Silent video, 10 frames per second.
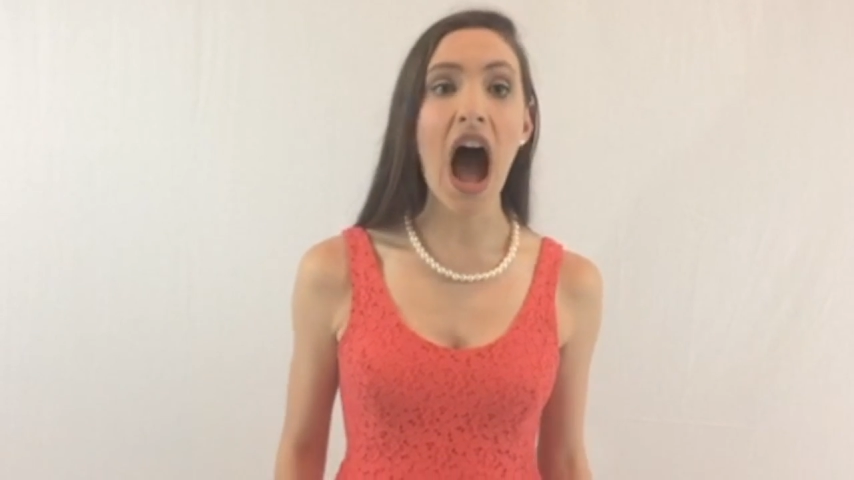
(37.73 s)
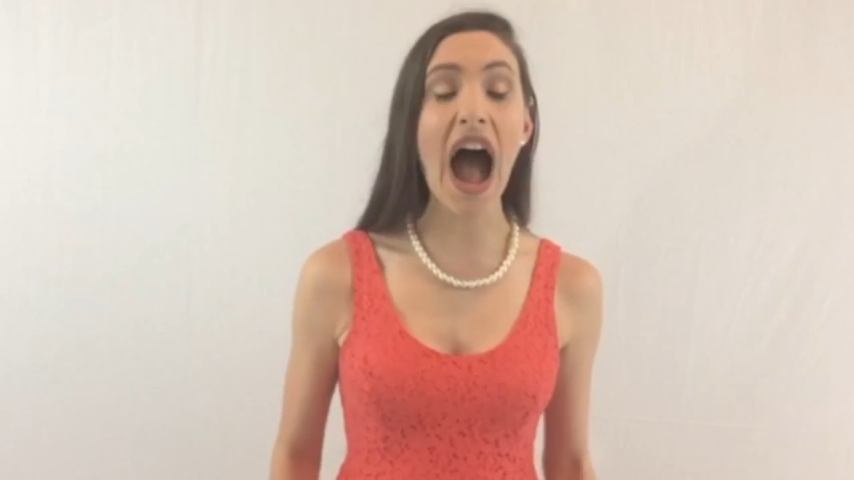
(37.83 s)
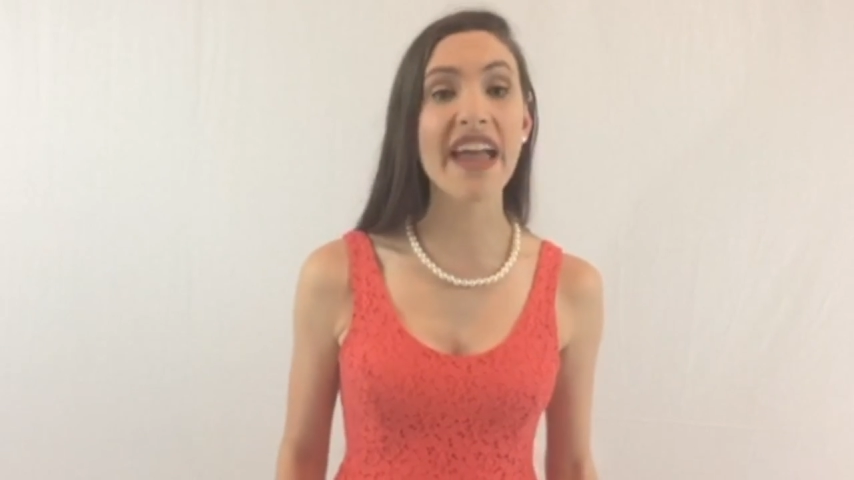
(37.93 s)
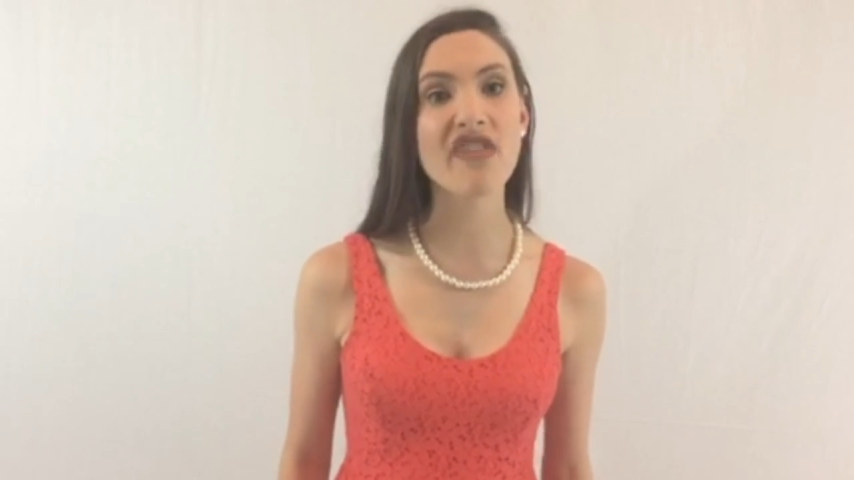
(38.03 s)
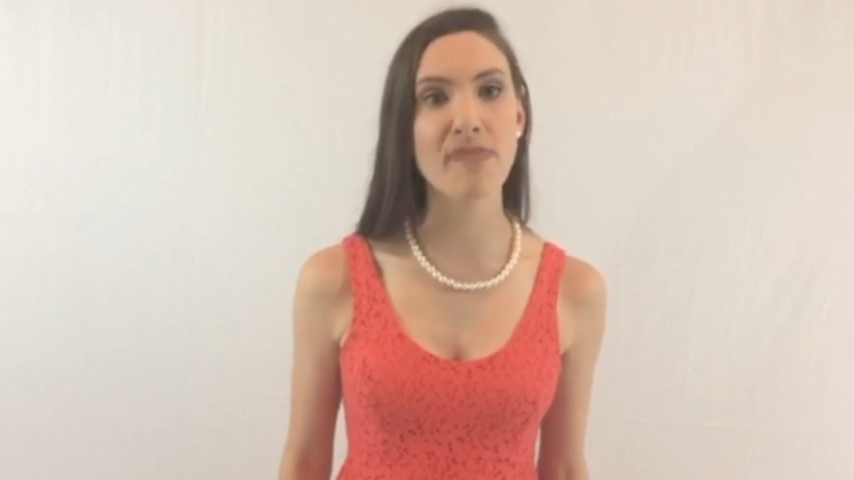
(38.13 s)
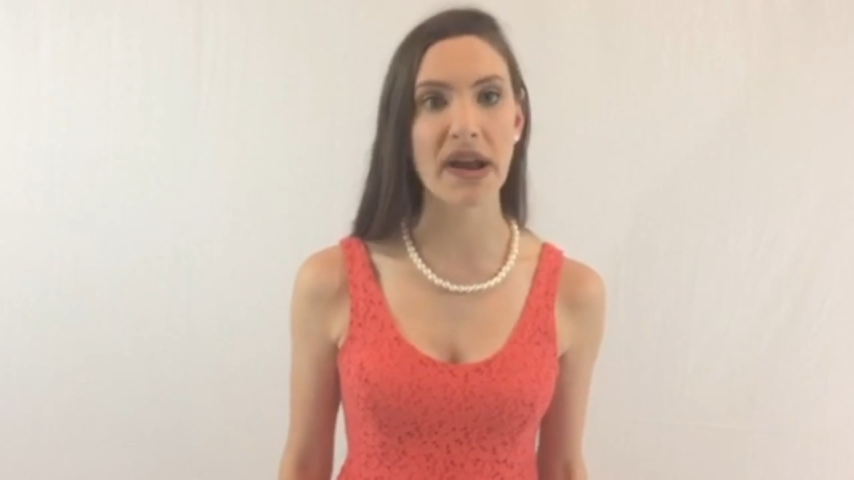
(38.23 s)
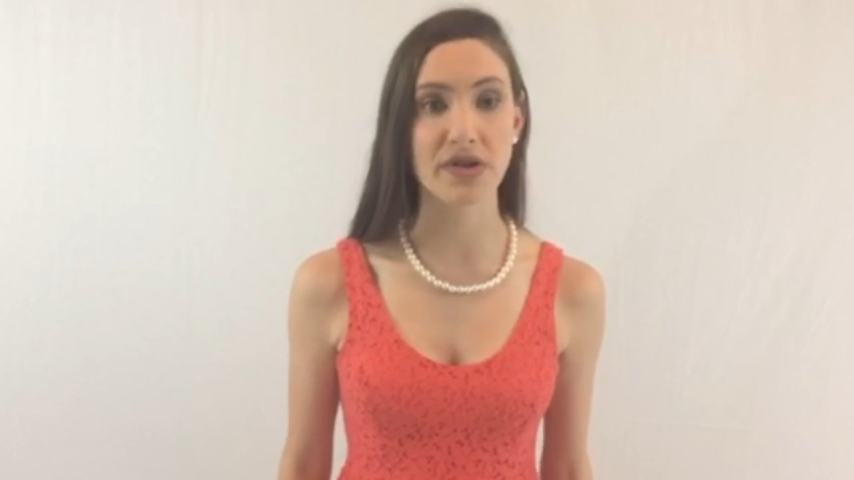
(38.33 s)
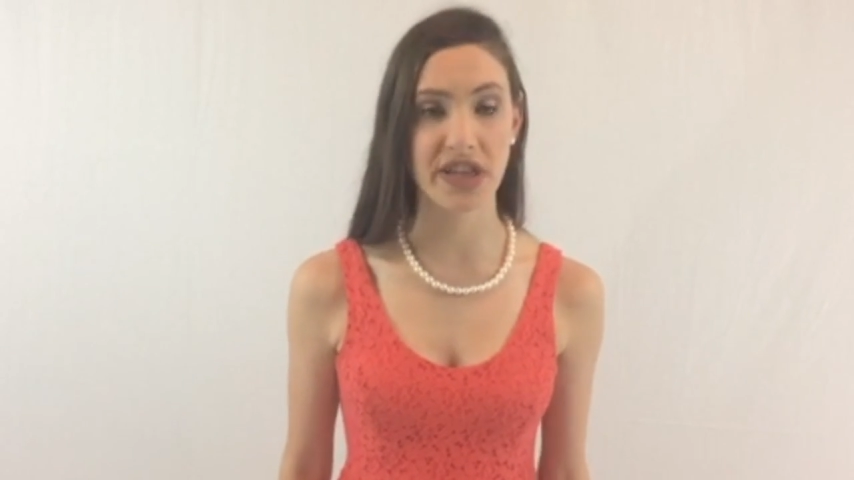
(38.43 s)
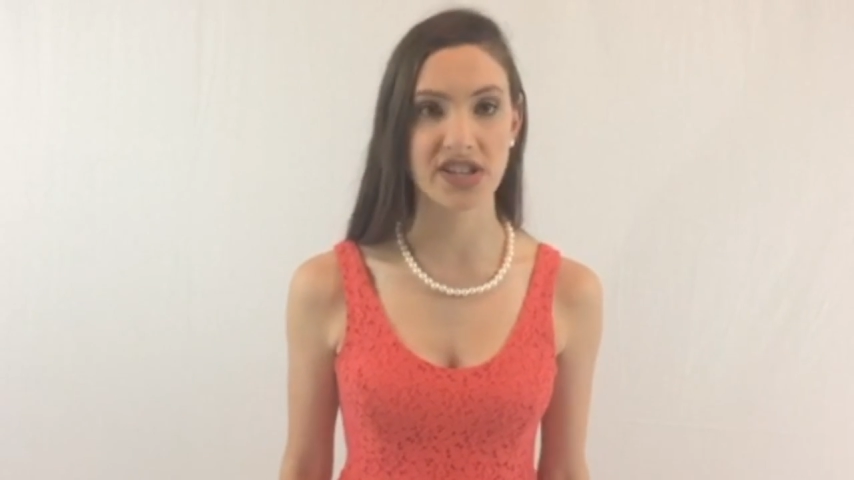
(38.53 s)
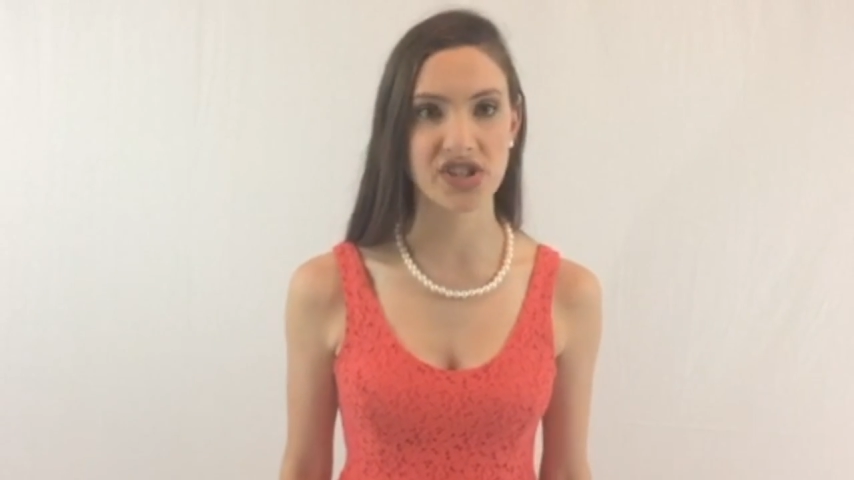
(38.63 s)
I have better
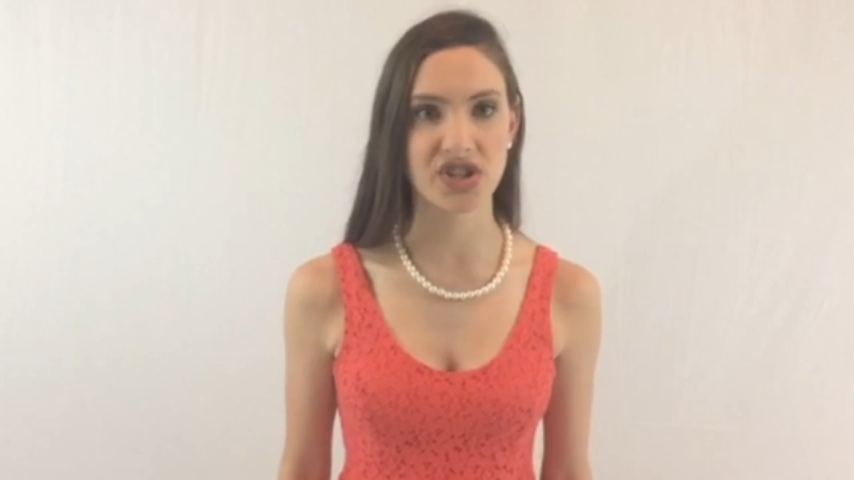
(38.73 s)
things to